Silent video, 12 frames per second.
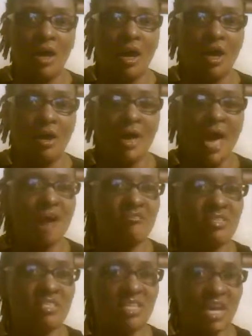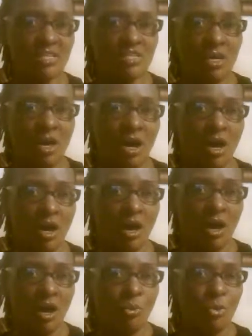having sex
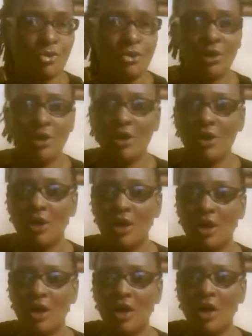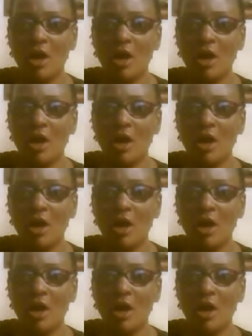with a